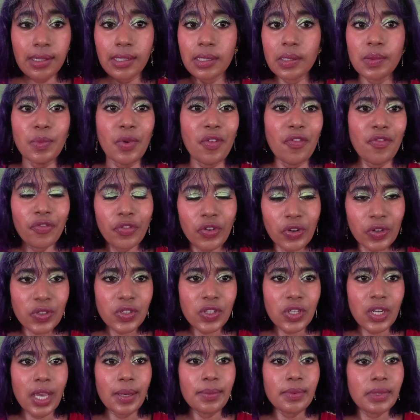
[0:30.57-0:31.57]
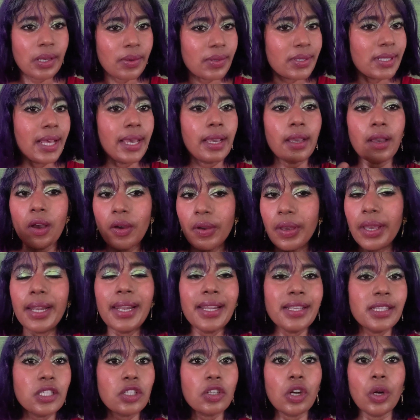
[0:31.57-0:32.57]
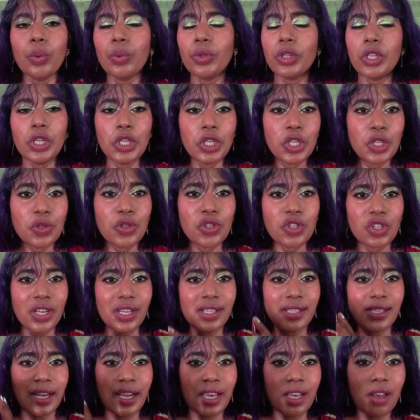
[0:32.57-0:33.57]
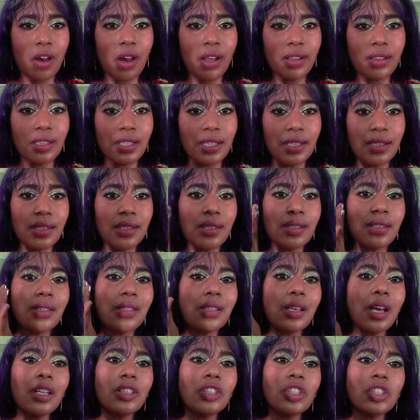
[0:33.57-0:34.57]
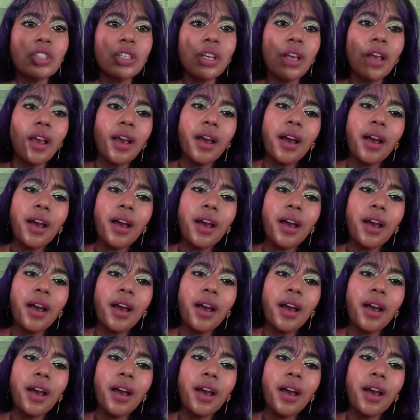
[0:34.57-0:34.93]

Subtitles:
This is my first time, so I was like, okay, let's start with the new shades. And I got these. Such,